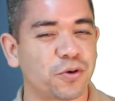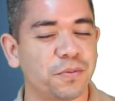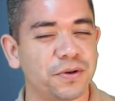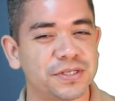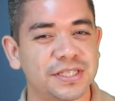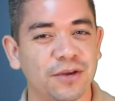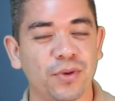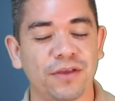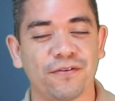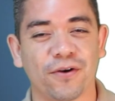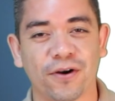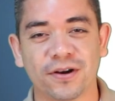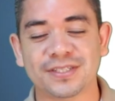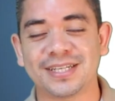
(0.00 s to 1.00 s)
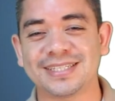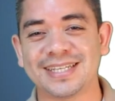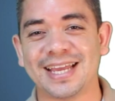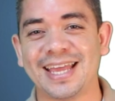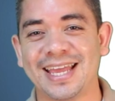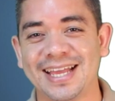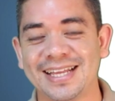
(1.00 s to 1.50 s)
rumors that we've heard
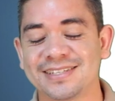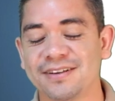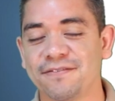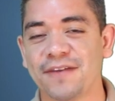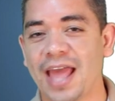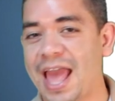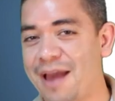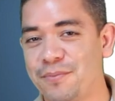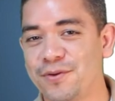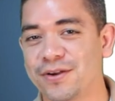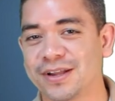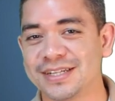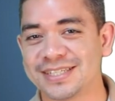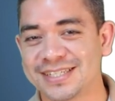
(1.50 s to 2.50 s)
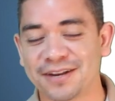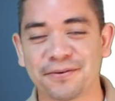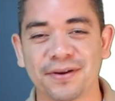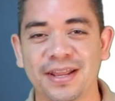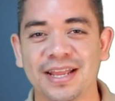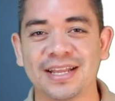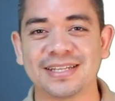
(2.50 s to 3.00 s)
today is of Apple
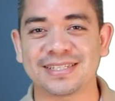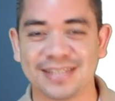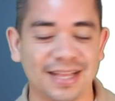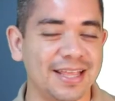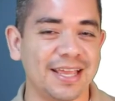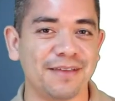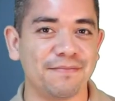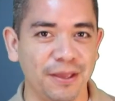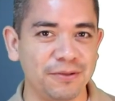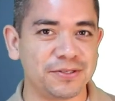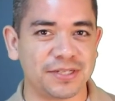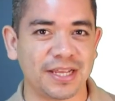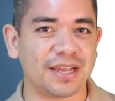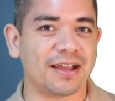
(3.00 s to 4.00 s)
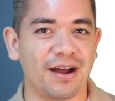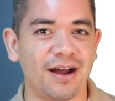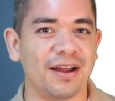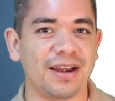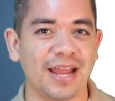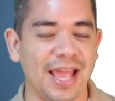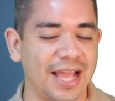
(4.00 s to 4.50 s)
considering selling music
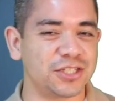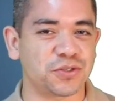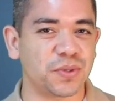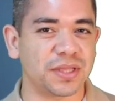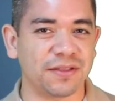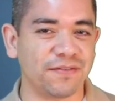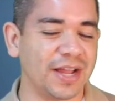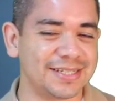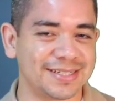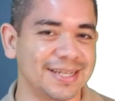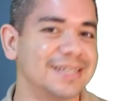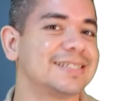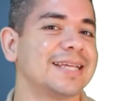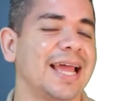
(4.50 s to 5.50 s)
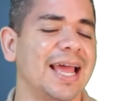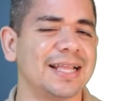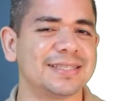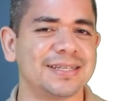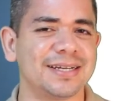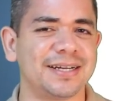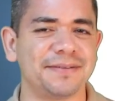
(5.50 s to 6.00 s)
on Android devices.
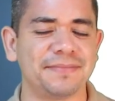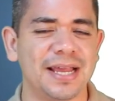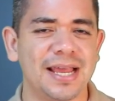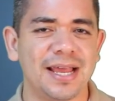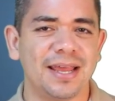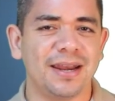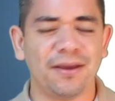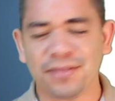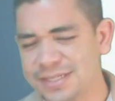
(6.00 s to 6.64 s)
And now,